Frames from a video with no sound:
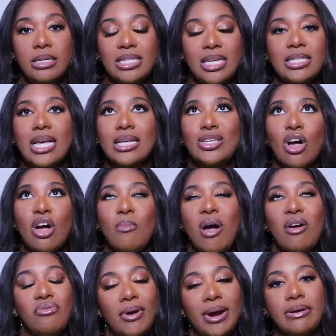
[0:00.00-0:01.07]
Since I talk
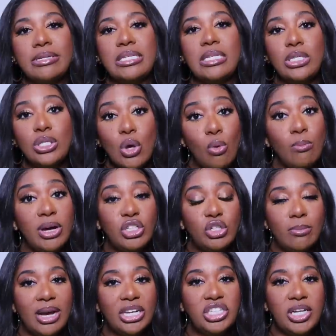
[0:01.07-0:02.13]
about fragrances so much
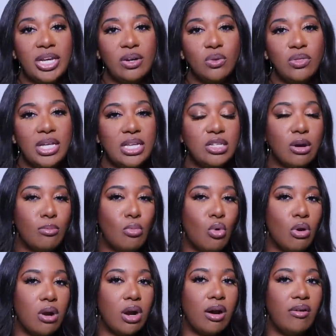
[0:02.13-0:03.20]
on my channel, these are
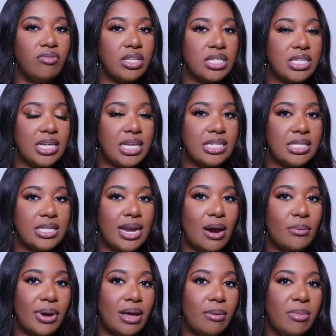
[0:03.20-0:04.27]
more of the scents that I
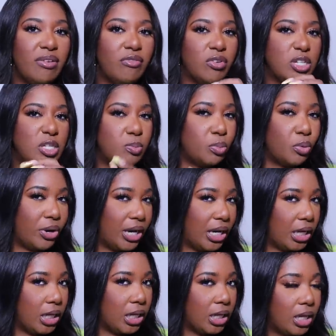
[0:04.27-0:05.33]
recommend for
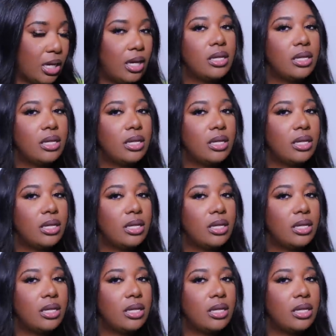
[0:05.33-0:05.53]
spring.